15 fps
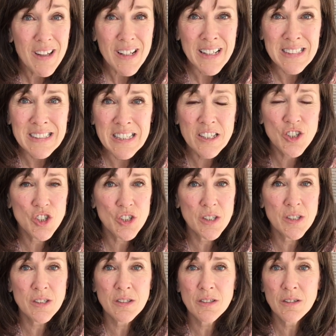
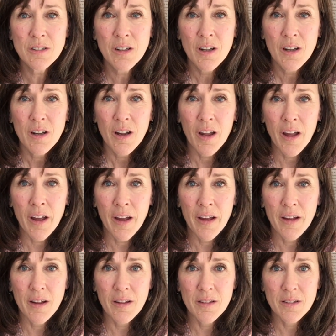addiction
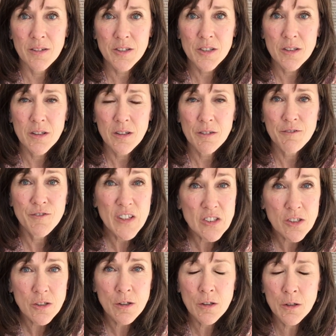and
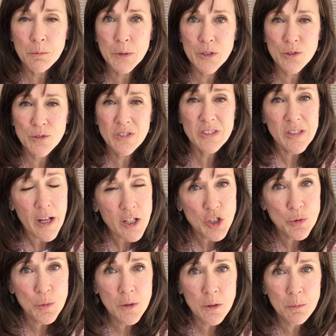physical abuse,
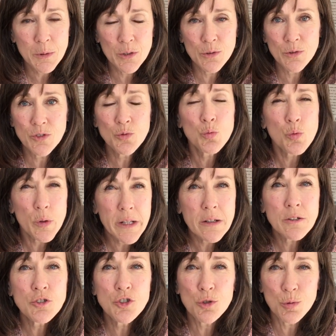sexual abuse,
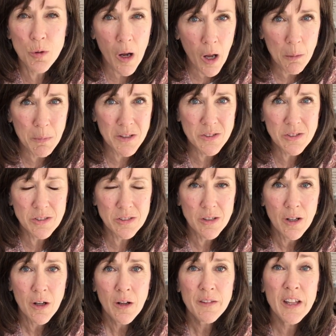real traumas
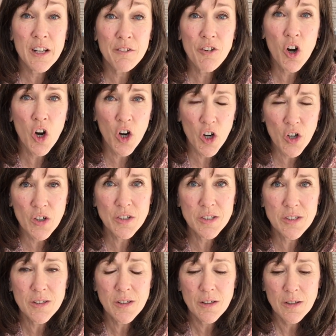that have
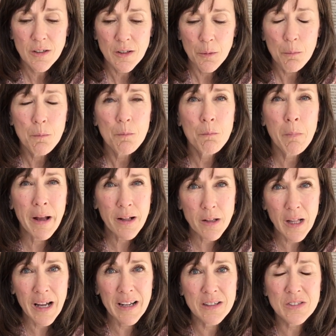hurt my
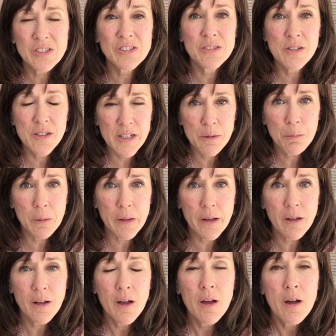clients deeply.